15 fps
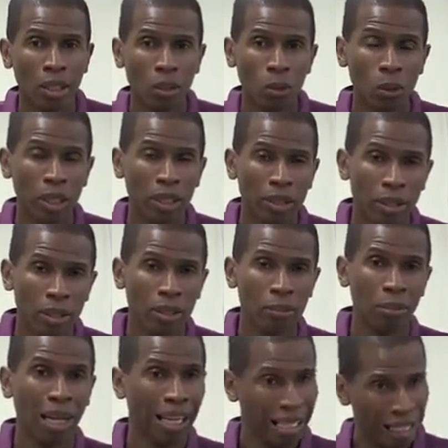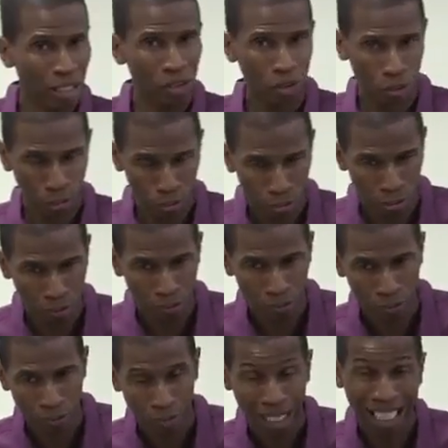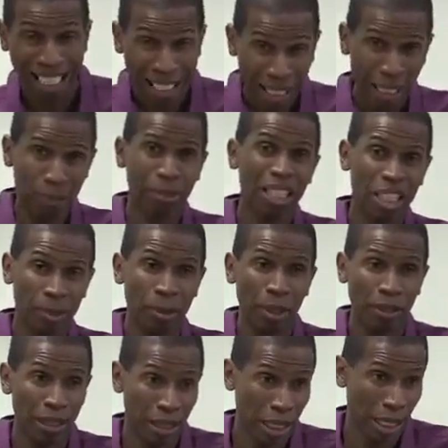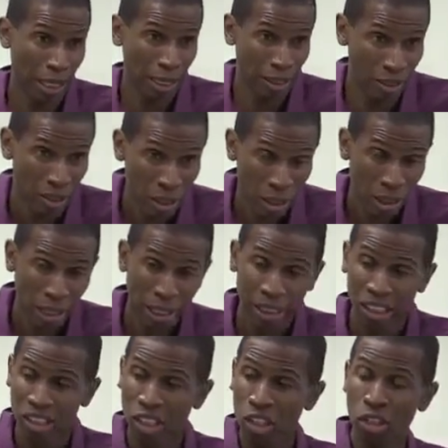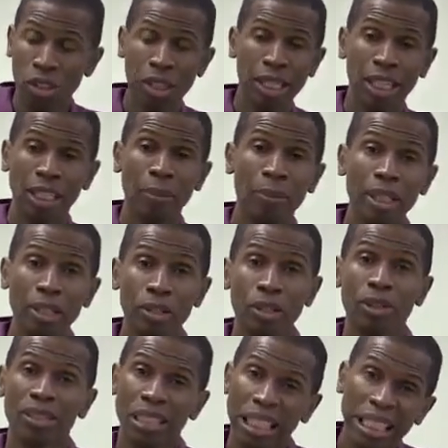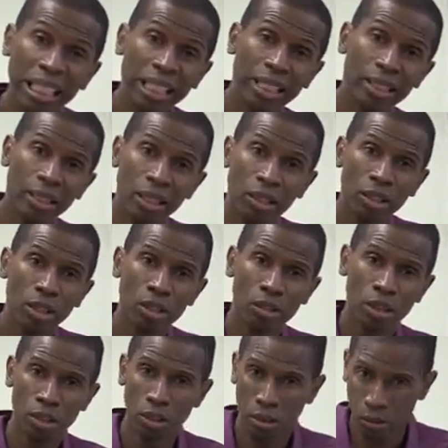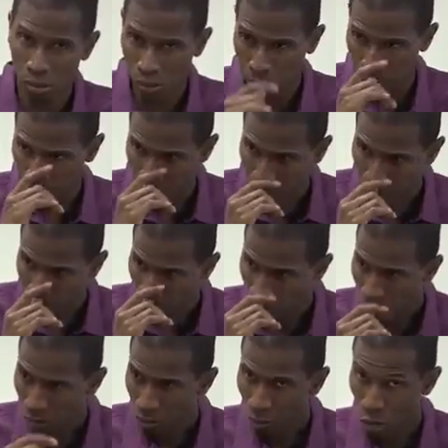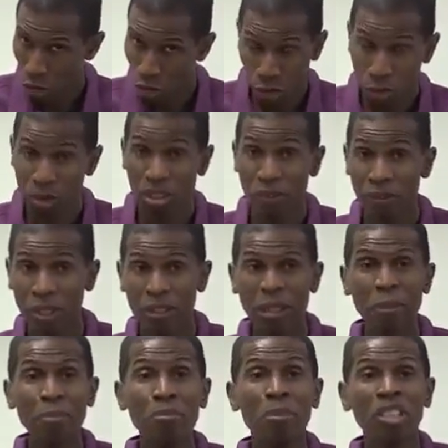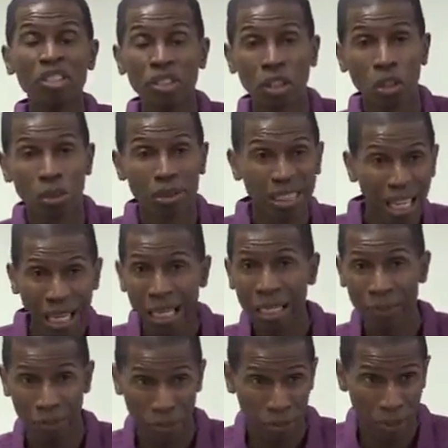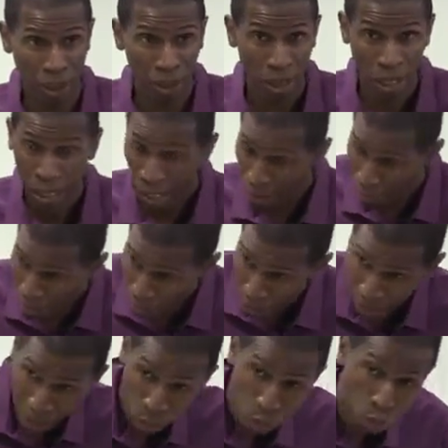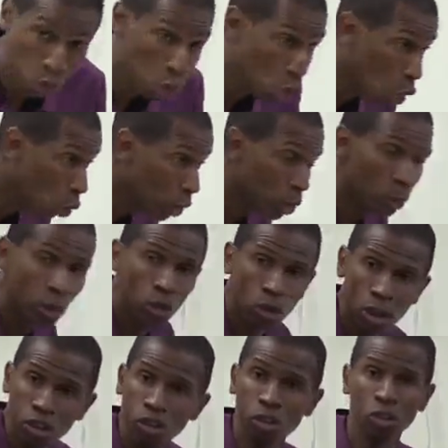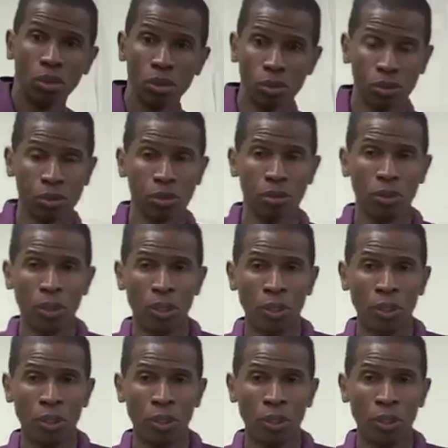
with my angels and my spirit guides, in addition to the elementals in the crystals. So this was a very mystical time for me, and my place was loaded with crystals.